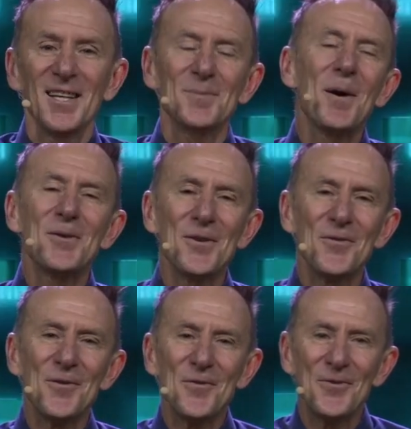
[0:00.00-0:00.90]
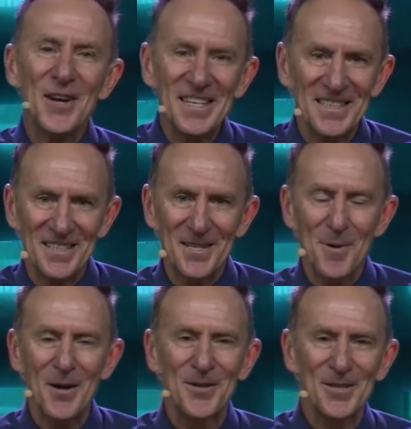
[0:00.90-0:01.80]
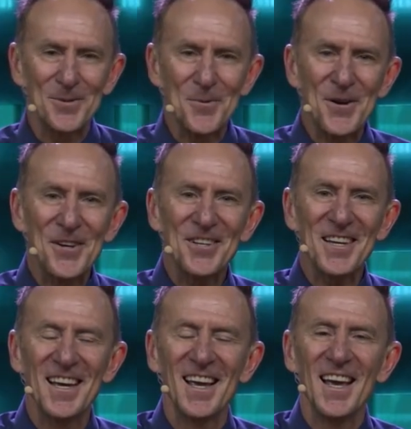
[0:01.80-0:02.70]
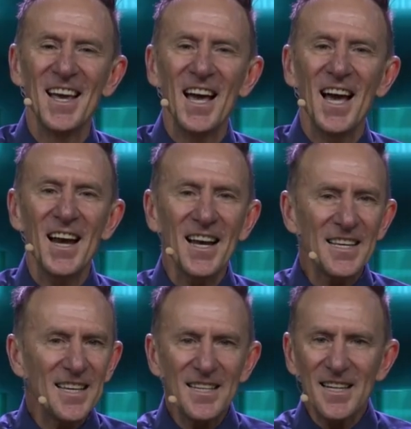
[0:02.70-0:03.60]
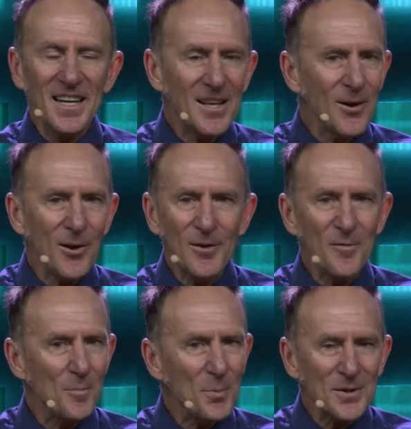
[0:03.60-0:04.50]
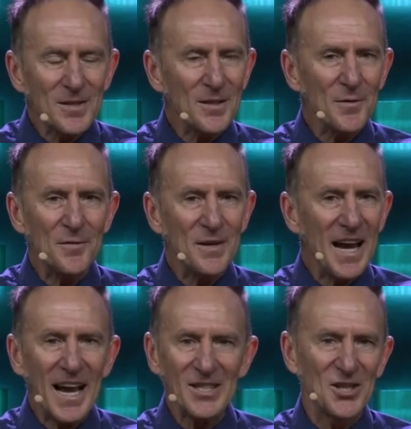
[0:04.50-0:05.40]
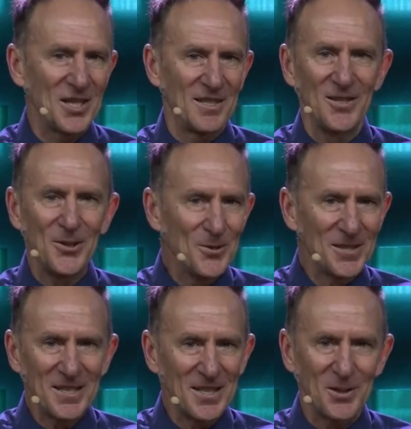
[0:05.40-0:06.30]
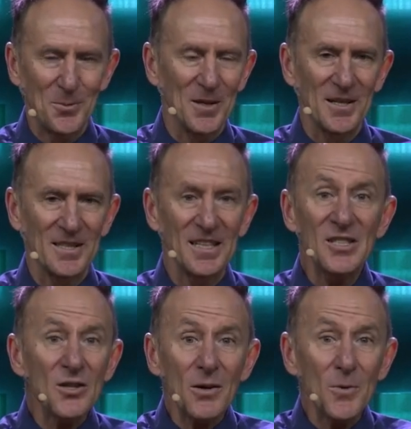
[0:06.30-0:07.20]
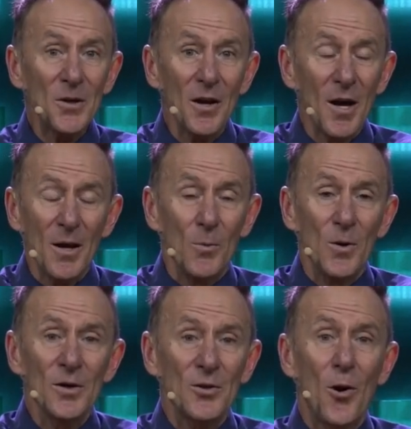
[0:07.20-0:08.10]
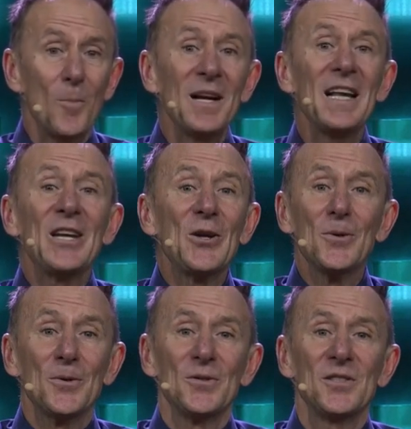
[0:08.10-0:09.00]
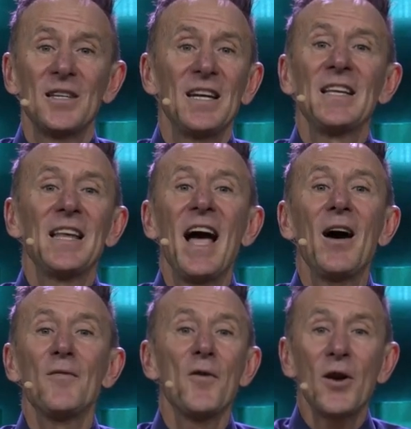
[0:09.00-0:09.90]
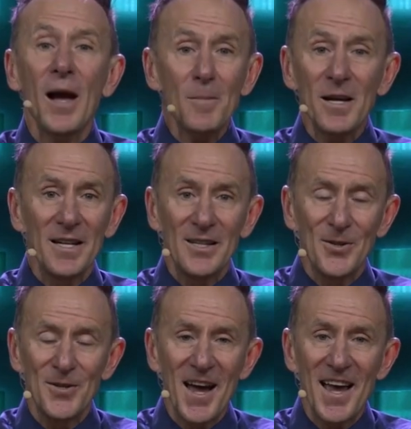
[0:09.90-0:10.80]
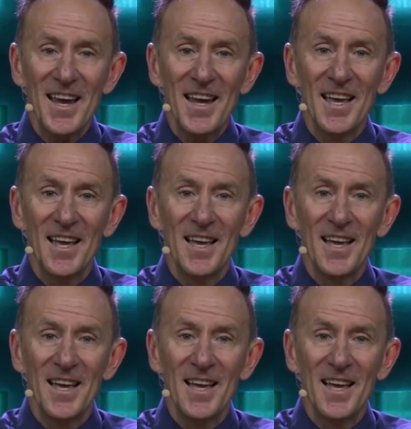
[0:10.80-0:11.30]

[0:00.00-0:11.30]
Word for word: I spoke to a few friends about this word, and I didn't get a lot of positive reaction using this word. It's not a word commonly used in our vocabulary today.